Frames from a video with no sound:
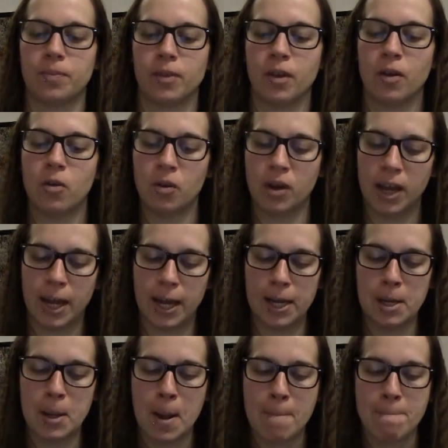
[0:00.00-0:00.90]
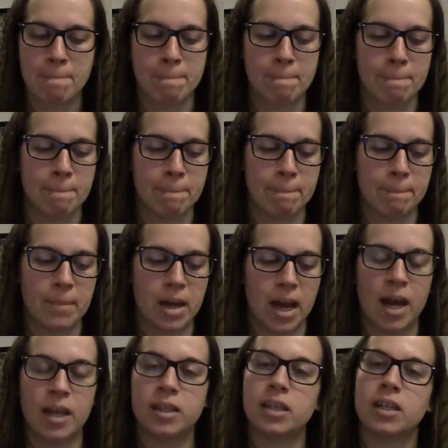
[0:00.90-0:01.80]
okay?
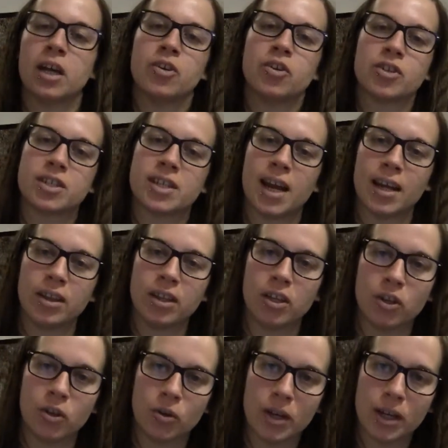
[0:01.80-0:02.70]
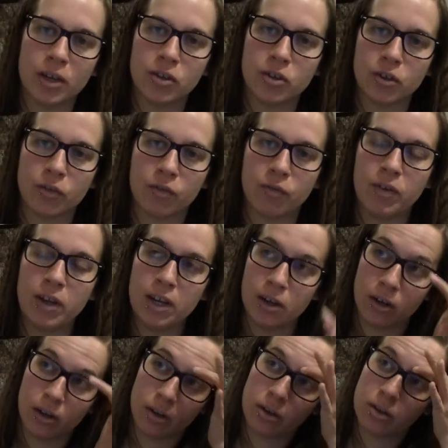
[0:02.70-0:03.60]
And then understand that you're in your
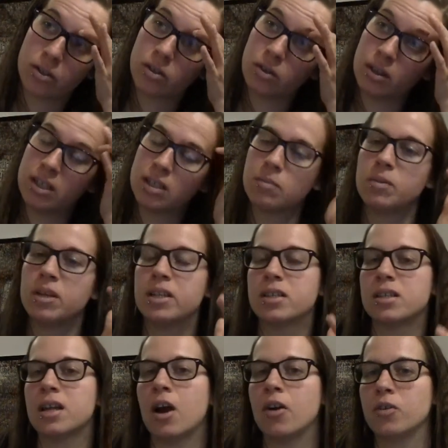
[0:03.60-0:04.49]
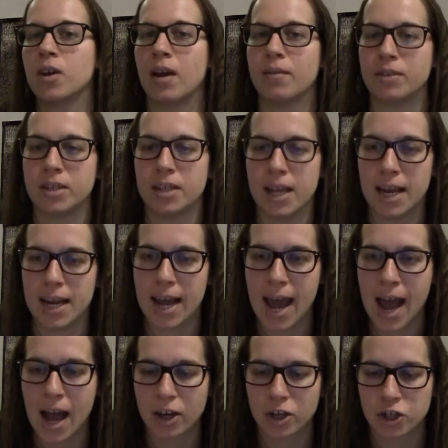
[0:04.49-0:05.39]
fear. So this means now you have to take
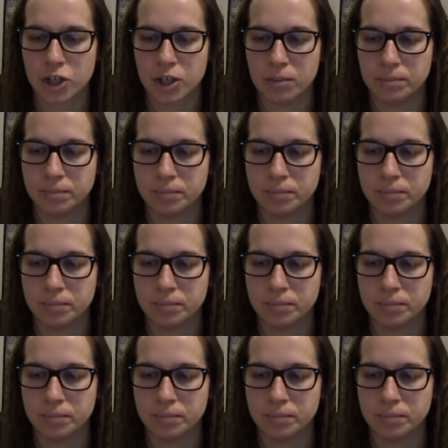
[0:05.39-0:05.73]
action.